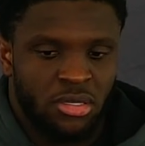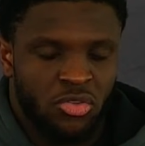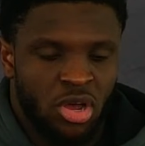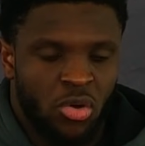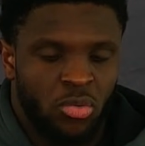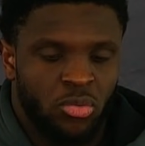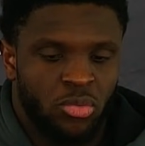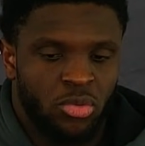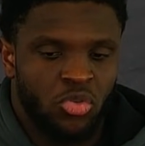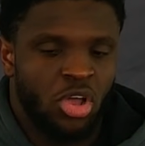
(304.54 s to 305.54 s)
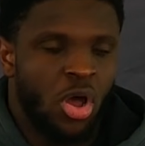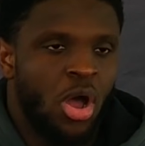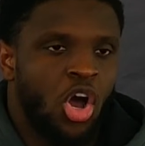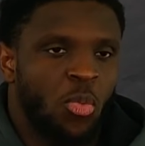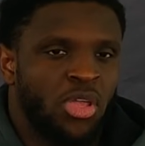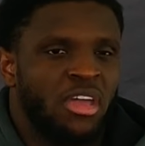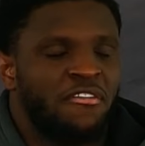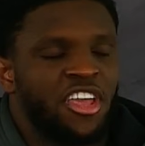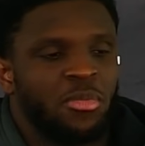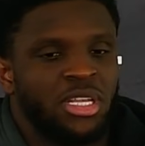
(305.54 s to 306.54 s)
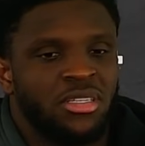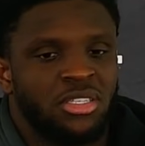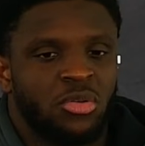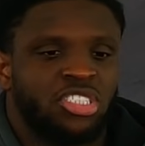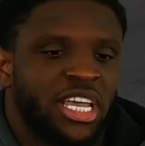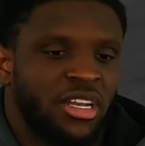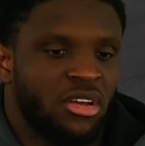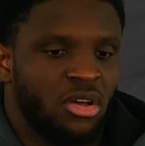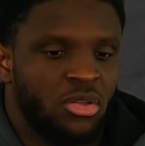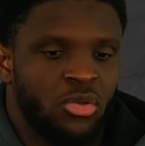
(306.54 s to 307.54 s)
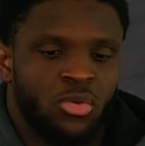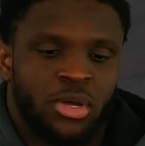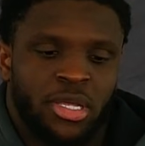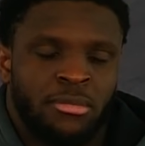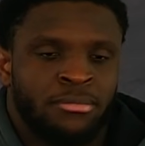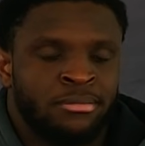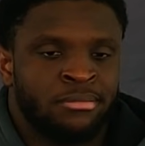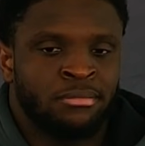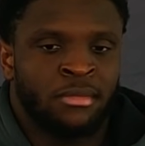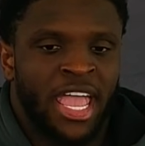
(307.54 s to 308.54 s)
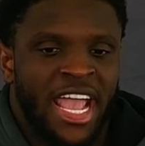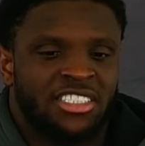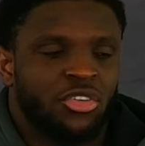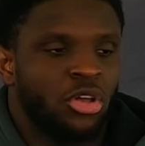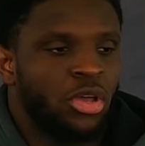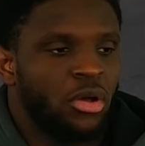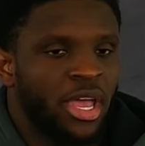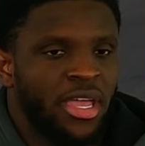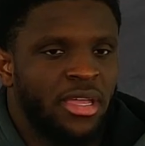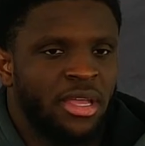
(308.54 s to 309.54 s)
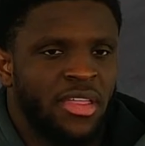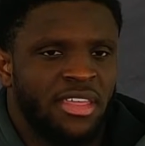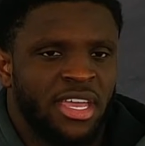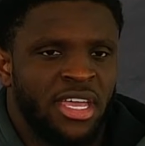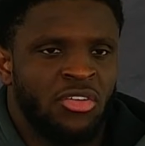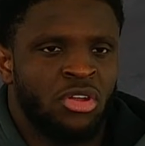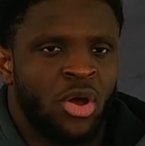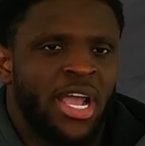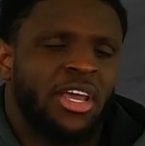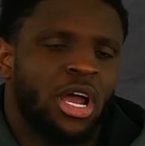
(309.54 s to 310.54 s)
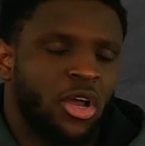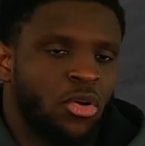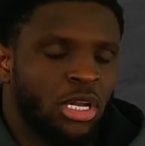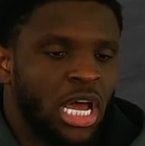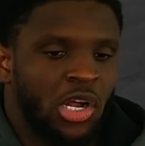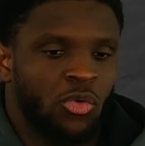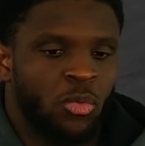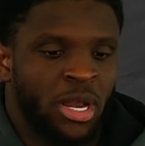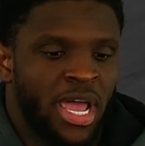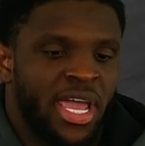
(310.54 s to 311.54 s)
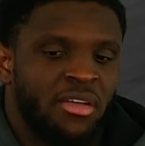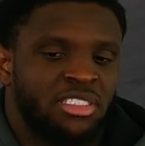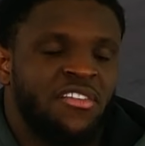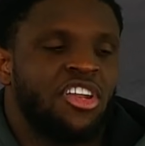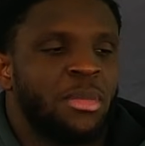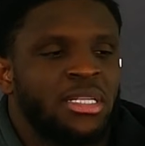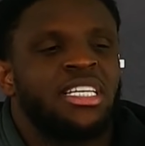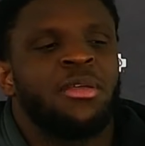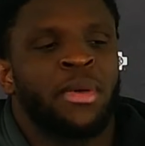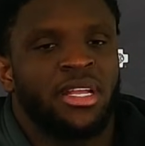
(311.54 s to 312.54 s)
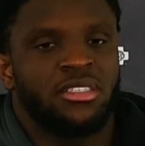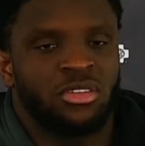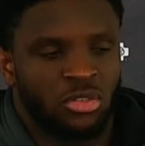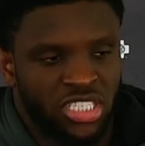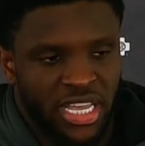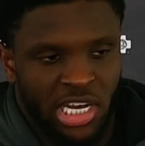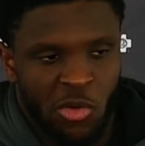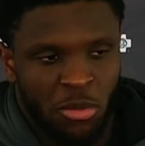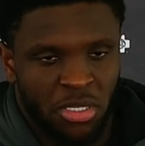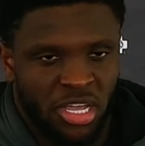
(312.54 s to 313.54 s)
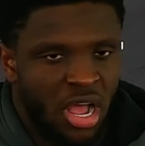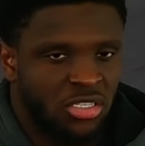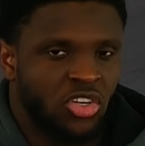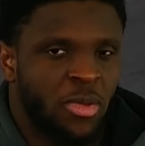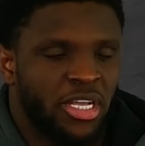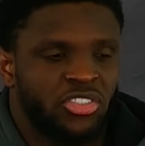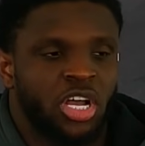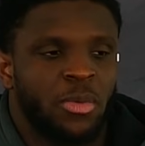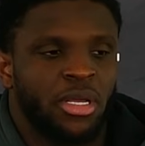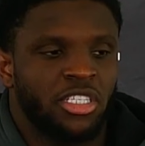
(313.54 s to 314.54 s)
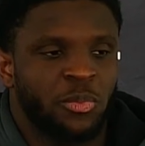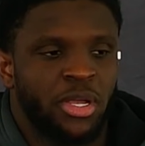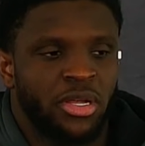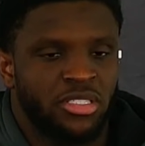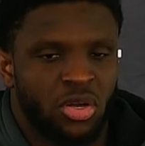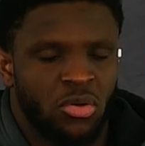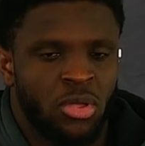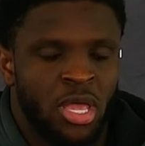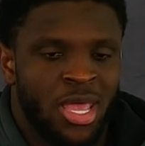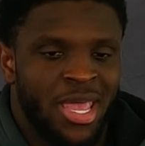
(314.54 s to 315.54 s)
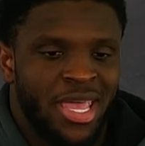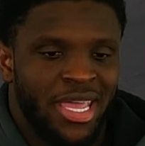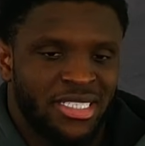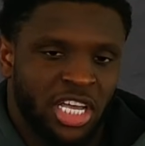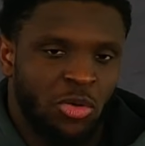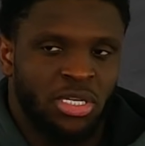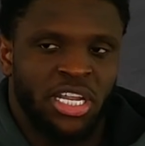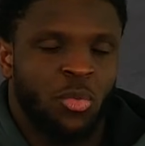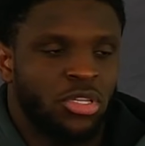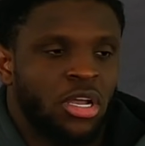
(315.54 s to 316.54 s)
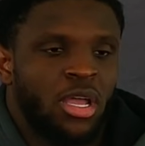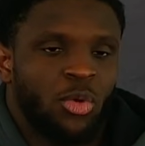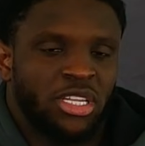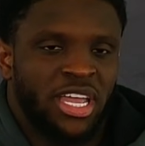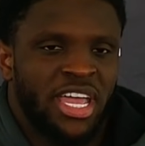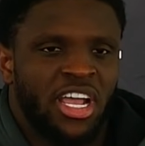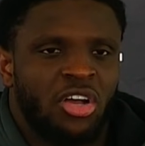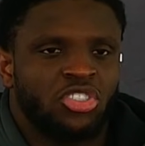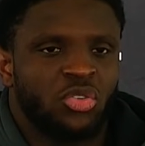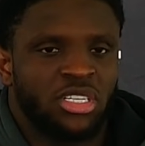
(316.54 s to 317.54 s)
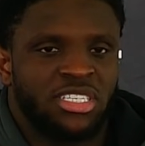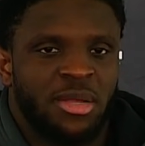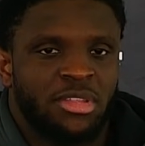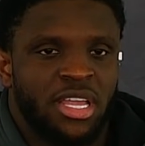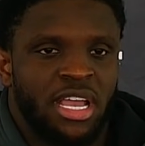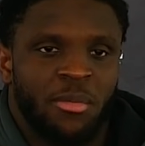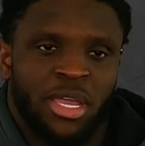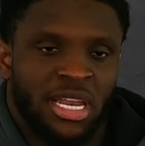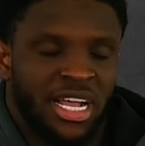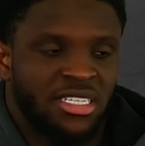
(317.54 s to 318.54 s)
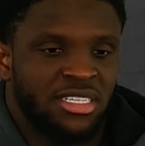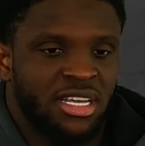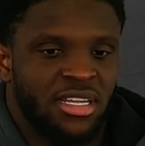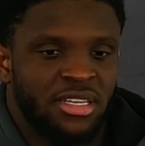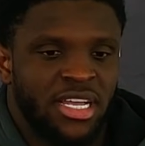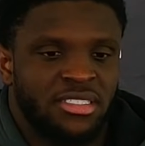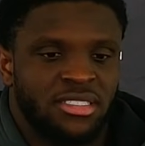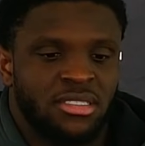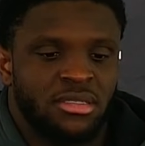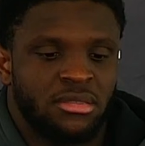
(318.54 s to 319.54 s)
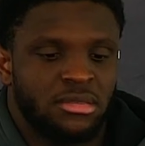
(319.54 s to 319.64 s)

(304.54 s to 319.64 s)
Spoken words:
you know, you go home, you have family, you know, checking on you and asking you, are you okay? And then, you know, I go in the locker room and I have seven of my teammates, you know, checking on me, but they're also making sure I'm in good spirits. So it's helped. And then with the head coach doing the same thing, I mean, like I said, that's